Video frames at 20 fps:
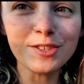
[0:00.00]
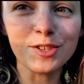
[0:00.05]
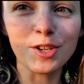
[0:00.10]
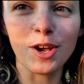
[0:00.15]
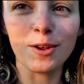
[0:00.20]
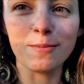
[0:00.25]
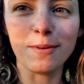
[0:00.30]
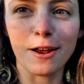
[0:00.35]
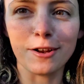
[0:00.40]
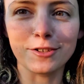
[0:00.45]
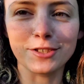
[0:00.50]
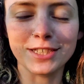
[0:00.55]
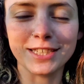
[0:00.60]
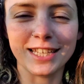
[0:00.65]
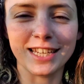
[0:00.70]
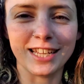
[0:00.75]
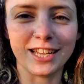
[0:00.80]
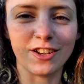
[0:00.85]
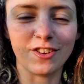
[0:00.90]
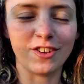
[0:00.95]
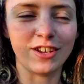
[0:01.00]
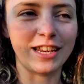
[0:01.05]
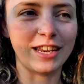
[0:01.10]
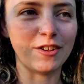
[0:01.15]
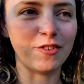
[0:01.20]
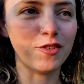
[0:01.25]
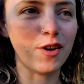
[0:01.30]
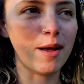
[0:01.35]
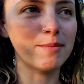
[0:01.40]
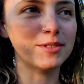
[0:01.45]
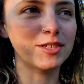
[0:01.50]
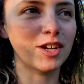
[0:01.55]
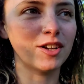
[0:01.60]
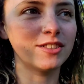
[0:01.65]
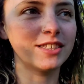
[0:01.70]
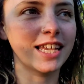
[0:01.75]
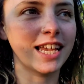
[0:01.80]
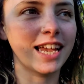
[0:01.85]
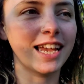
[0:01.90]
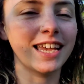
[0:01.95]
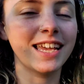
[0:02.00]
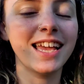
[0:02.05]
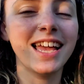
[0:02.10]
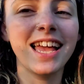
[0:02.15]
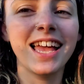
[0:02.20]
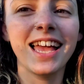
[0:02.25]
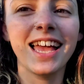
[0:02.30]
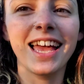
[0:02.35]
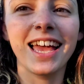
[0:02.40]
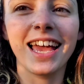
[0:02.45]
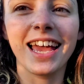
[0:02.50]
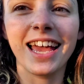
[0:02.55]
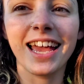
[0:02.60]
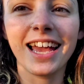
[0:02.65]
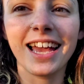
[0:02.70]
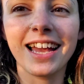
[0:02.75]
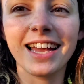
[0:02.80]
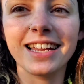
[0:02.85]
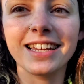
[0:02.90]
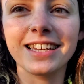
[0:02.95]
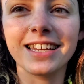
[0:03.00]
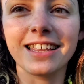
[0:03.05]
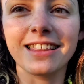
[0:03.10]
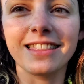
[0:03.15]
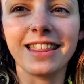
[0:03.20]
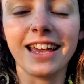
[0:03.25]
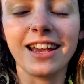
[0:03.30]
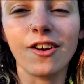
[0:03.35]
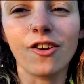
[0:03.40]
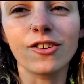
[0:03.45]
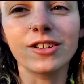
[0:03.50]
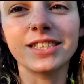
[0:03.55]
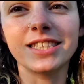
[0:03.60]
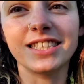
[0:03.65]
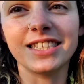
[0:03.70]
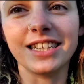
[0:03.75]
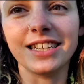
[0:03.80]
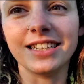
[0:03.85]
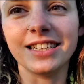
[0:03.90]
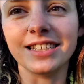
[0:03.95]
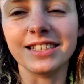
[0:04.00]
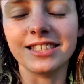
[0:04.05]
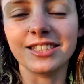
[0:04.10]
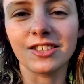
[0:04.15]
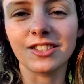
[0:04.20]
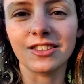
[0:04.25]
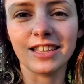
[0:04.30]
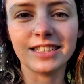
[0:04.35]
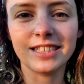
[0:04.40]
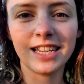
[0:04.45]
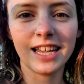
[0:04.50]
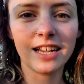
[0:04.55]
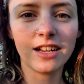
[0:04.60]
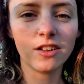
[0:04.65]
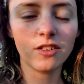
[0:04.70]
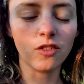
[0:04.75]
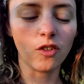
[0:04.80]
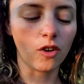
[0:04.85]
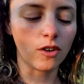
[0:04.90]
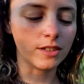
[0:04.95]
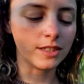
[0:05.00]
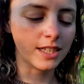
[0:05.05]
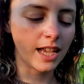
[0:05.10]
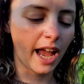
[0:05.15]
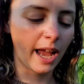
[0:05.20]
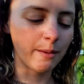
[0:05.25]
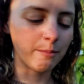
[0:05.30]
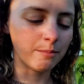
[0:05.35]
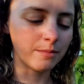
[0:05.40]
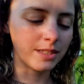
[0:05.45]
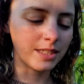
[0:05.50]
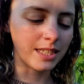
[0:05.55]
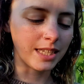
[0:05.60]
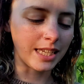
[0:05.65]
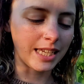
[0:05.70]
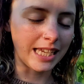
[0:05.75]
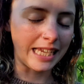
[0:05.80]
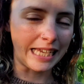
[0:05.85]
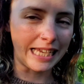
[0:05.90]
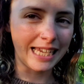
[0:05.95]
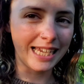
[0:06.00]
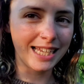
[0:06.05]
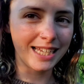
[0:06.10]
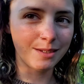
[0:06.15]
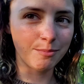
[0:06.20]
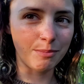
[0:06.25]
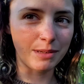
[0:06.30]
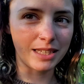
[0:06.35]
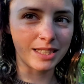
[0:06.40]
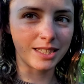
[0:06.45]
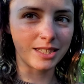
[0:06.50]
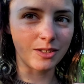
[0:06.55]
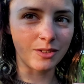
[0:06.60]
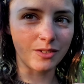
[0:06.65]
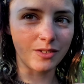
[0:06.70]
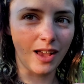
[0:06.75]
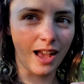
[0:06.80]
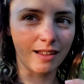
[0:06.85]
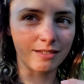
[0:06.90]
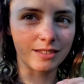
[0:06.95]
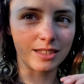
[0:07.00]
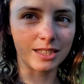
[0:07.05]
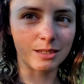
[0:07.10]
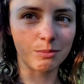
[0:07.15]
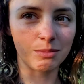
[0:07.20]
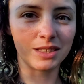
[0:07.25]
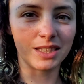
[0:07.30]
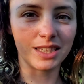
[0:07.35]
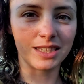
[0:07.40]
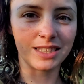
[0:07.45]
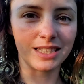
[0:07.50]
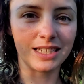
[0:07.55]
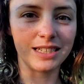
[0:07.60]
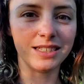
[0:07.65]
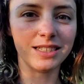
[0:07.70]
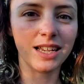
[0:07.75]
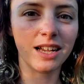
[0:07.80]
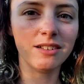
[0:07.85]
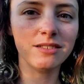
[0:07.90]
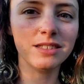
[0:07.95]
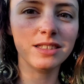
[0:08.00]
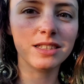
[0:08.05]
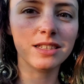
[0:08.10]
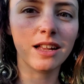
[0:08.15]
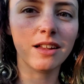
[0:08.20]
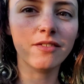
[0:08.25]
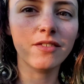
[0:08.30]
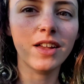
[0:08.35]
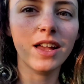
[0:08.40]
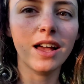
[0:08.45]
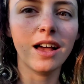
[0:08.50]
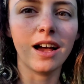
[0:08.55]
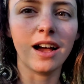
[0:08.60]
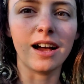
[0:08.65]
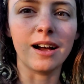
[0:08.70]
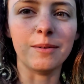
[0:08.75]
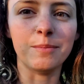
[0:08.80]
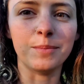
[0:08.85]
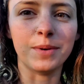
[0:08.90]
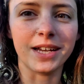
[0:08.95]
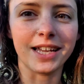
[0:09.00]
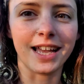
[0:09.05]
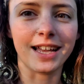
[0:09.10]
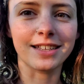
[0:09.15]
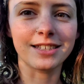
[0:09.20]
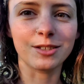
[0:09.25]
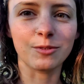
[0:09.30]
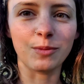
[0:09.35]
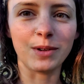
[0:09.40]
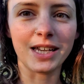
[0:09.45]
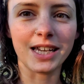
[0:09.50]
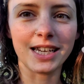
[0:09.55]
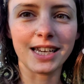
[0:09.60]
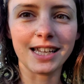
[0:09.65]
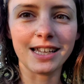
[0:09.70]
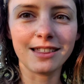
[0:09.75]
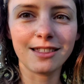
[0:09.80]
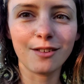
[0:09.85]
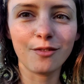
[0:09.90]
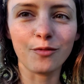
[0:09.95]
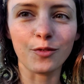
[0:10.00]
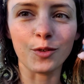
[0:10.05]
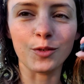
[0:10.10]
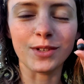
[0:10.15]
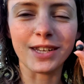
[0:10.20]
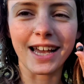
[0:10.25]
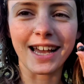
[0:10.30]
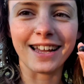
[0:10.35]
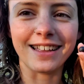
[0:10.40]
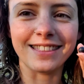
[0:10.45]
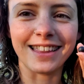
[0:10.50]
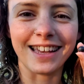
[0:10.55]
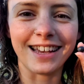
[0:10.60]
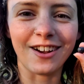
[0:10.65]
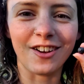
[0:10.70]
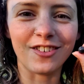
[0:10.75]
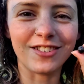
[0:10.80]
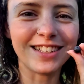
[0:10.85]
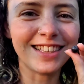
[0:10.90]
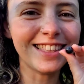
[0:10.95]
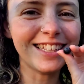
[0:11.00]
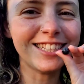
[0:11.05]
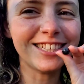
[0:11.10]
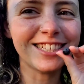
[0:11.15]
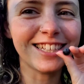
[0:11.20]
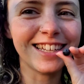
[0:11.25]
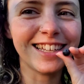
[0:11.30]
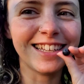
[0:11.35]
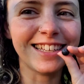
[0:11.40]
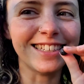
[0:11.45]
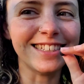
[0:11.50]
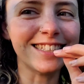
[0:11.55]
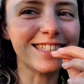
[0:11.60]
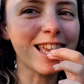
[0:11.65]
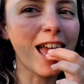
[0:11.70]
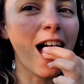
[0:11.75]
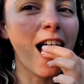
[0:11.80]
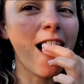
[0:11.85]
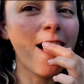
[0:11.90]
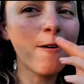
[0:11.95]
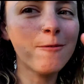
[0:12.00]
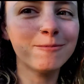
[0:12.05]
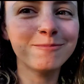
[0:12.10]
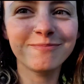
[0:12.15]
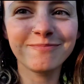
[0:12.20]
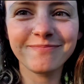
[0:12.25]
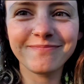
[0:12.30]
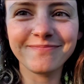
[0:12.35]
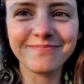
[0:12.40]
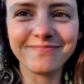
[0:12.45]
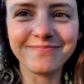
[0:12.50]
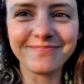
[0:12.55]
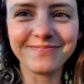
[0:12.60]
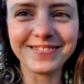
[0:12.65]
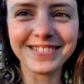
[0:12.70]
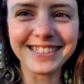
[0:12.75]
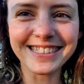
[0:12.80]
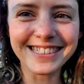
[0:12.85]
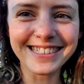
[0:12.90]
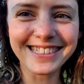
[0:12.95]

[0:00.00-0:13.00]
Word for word: so I'm not just sitting here eating grapes all day. And they are seeded, so they take a long time to eat because you have to spit the seeds out and stuff. Um, but yes, we can eat the fruit, and they are delicious. I